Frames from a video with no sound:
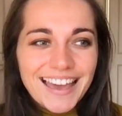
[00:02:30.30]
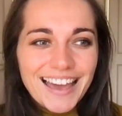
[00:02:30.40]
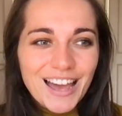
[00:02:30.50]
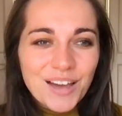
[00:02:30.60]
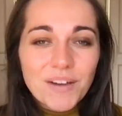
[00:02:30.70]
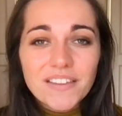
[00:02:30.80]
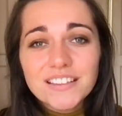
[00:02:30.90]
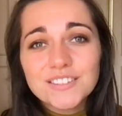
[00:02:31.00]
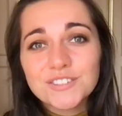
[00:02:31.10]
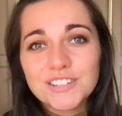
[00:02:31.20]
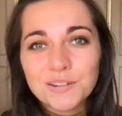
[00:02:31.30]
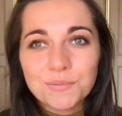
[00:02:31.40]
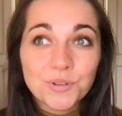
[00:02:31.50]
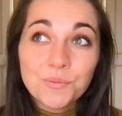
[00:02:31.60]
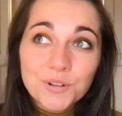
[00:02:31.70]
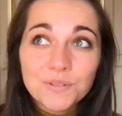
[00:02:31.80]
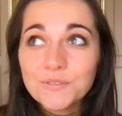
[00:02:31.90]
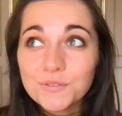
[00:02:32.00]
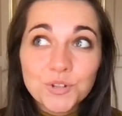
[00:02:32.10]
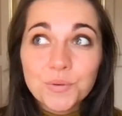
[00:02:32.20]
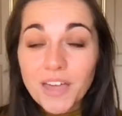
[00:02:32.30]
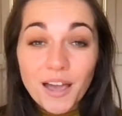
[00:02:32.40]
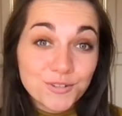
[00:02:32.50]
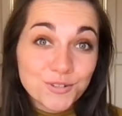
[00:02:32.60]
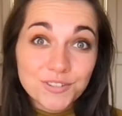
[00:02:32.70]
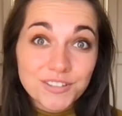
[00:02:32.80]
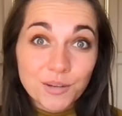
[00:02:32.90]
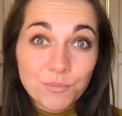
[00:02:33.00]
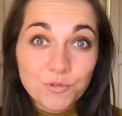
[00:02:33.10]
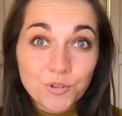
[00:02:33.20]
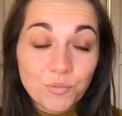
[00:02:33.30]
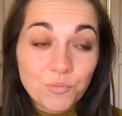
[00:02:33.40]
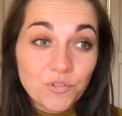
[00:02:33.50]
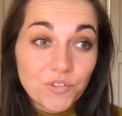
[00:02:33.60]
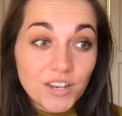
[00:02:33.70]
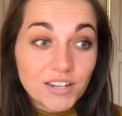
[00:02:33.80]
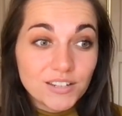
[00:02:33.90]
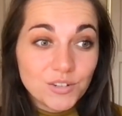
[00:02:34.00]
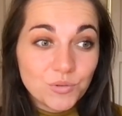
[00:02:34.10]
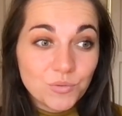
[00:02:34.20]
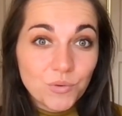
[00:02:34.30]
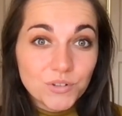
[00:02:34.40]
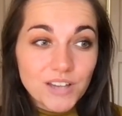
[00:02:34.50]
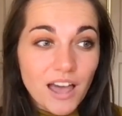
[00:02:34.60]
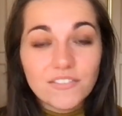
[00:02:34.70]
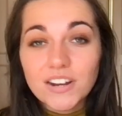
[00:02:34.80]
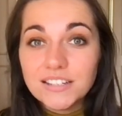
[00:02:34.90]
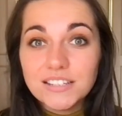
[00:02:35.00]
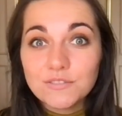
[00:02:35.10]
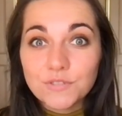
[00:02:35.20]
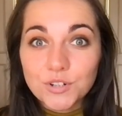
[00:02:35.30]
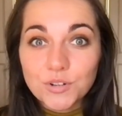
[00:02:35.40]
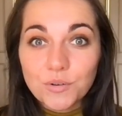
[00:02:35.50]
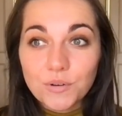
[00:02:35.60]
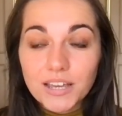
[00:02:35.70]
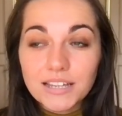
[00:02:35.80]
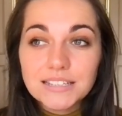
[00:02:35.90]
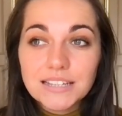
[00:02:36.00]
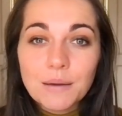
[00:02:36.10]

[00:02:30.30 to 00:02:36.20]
And that's understandable. You want to know what the house looks like before you move in. You want to have an idea of where you're going.